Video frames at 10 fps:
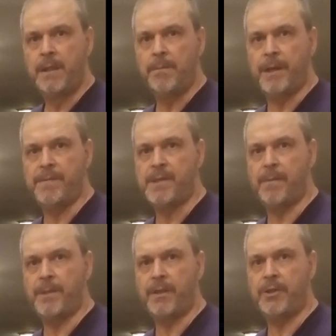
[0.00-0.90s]
but if
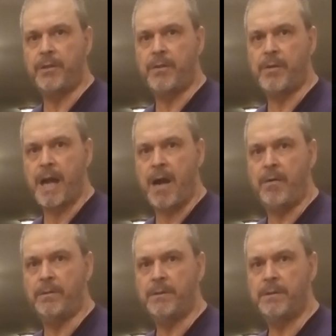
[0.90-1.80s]
something should go
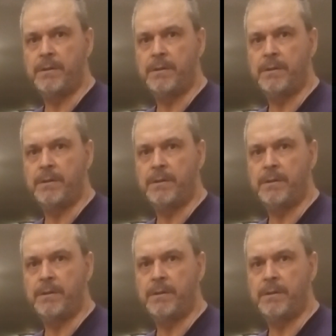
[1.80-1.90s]
down,